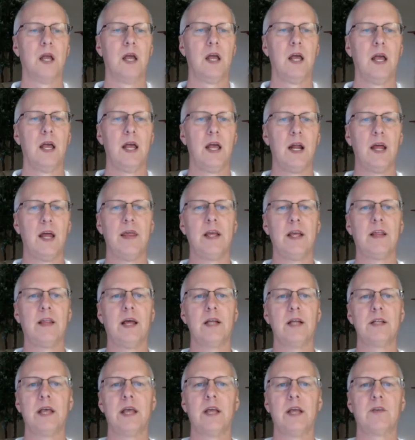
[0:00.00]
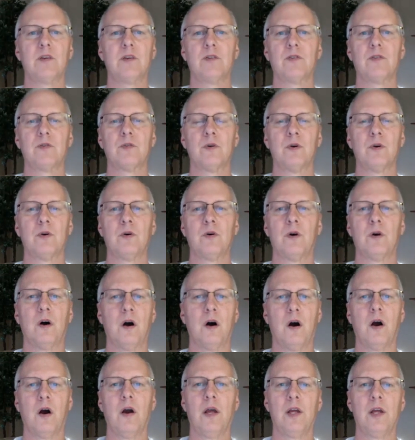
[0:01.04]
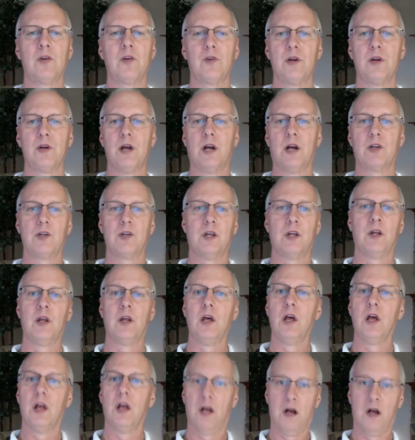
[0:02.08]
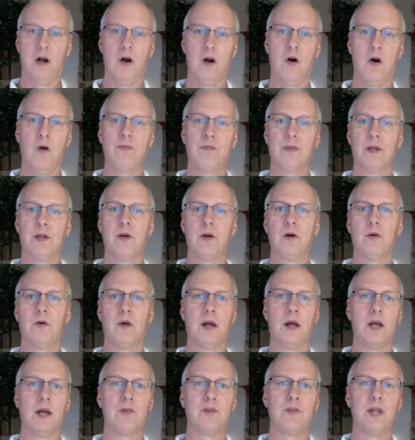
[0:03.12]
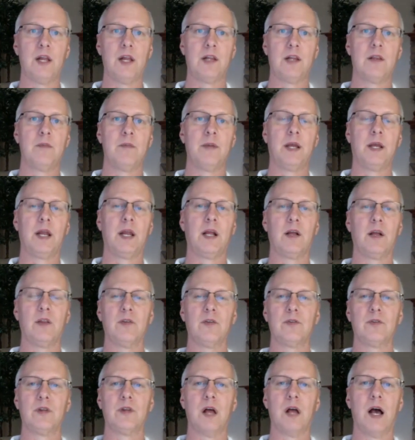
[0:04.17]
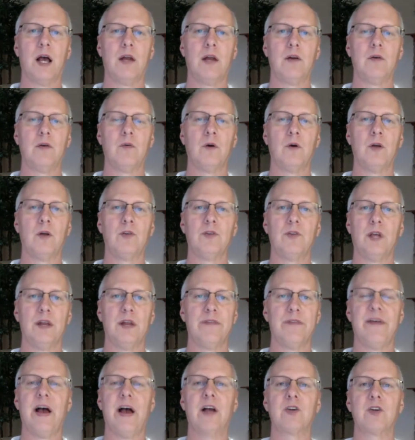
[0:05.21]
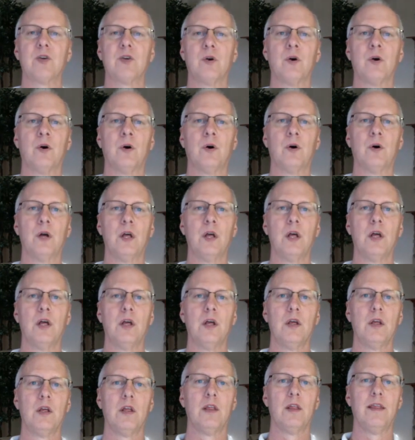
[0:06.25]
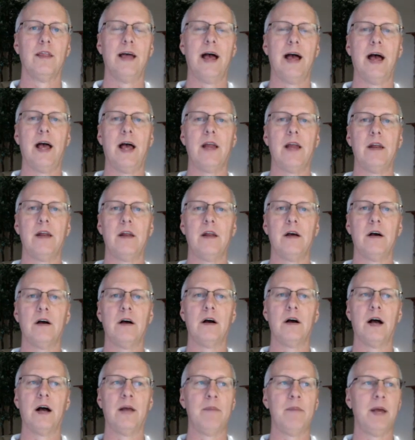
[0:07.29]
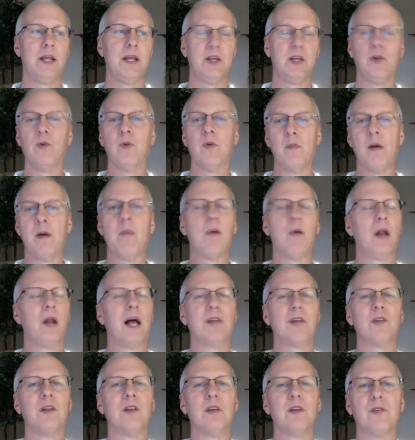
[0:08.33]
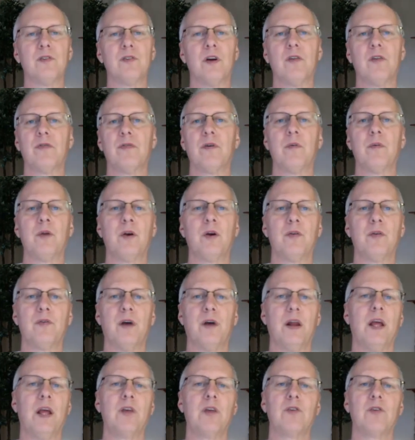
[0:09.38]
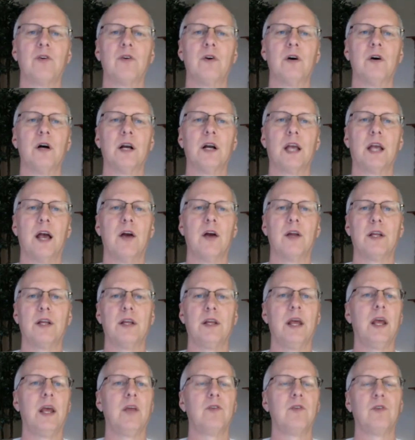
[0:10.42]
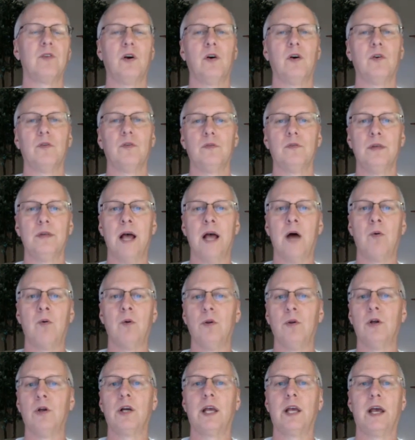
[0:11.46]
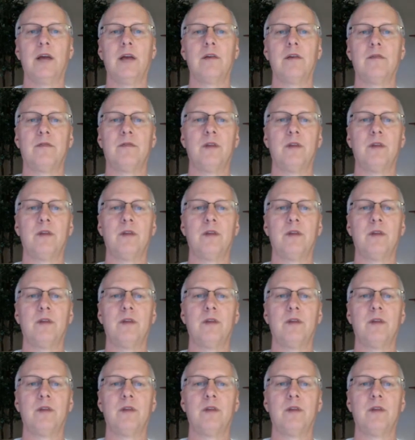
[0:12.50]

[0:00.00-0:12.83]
And I think that takes us through our introduction. Hopefully, what I said at the beginning of the slide was in fact true that uh, I bet you remember lots of this stuff from your financial accounting days. So now we'll look at